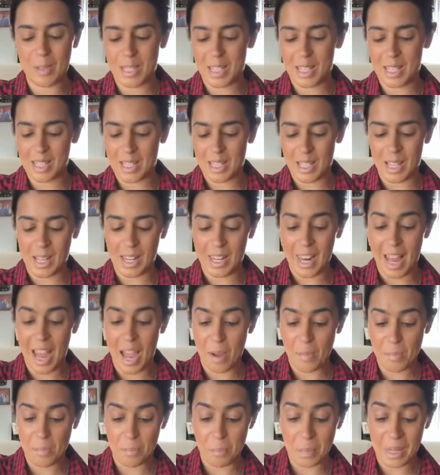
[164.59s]
These are
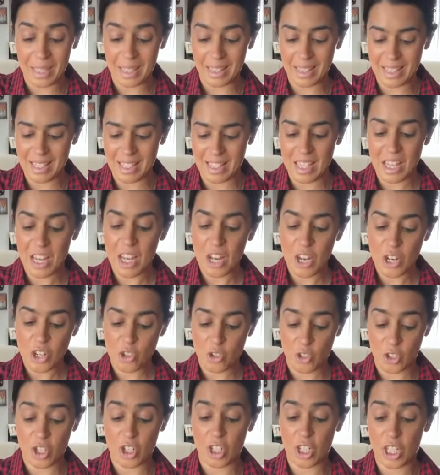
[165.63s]
lamb mince.
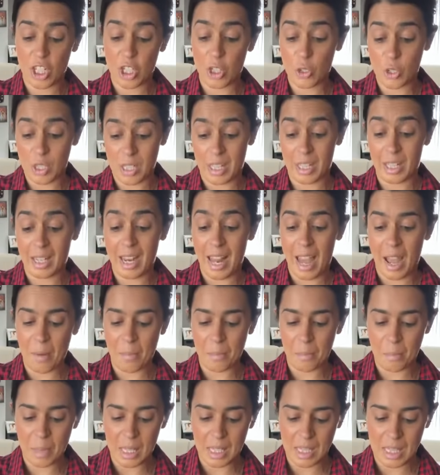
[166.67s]
Traditionally using lamb
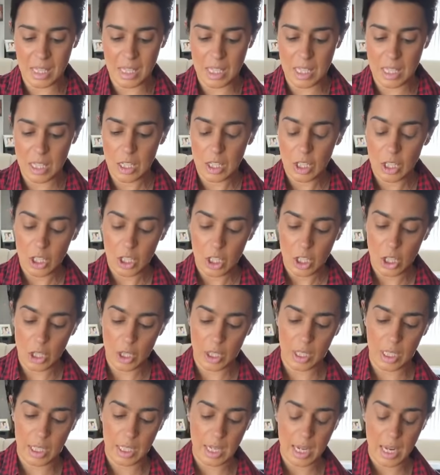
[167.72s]
mince.
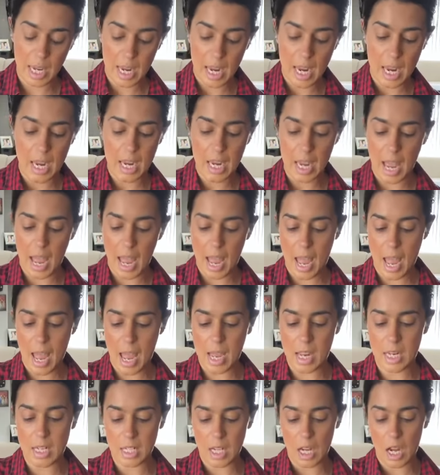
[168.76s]
Okay,
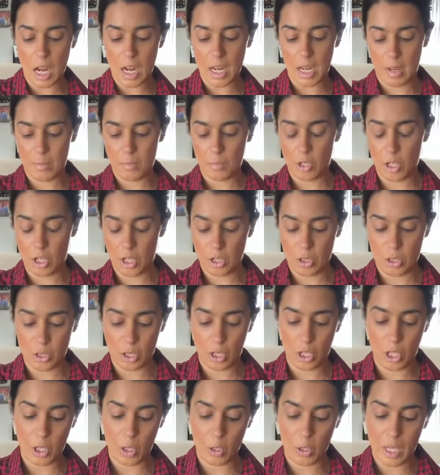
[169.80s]
and I am going to
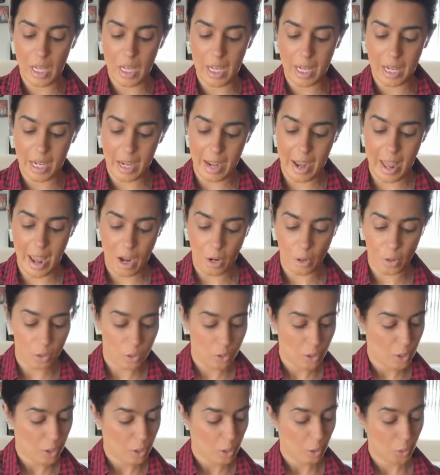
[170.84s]
go in now
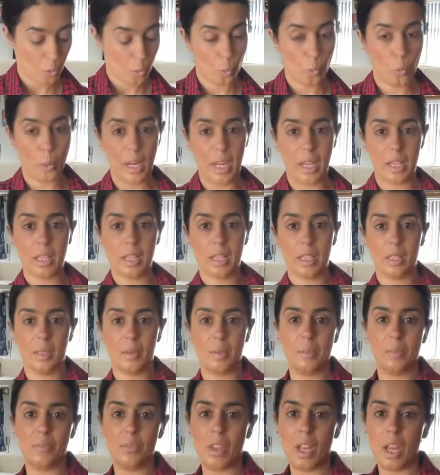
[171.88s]
with
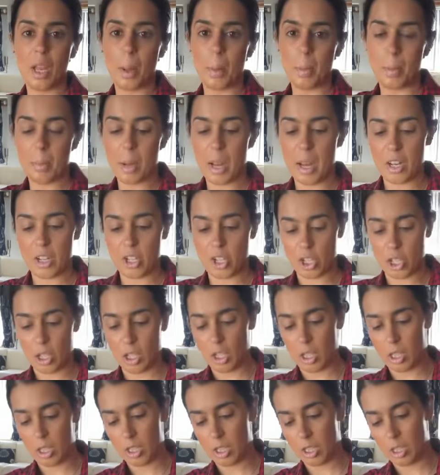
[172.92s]
my
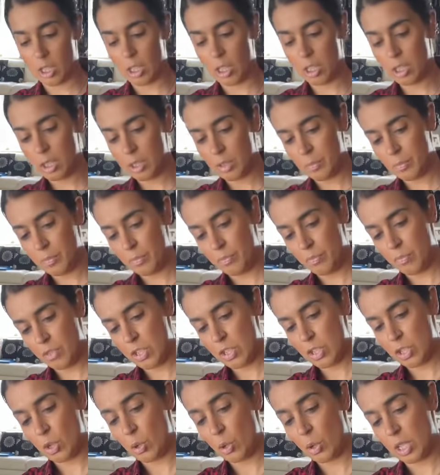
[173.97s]
chana dal,
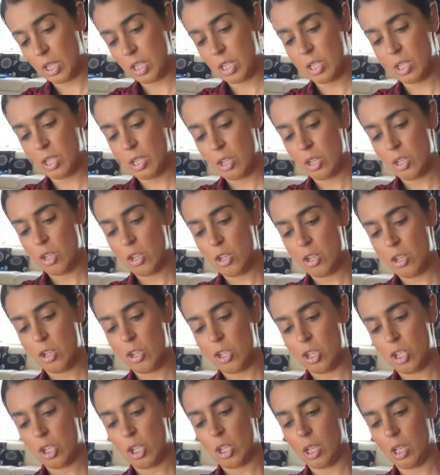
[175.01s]
soaked
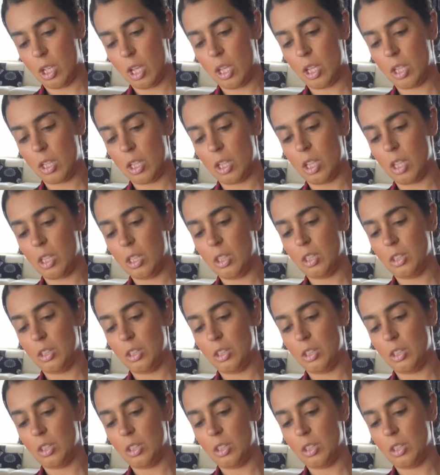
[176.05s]
chana dal.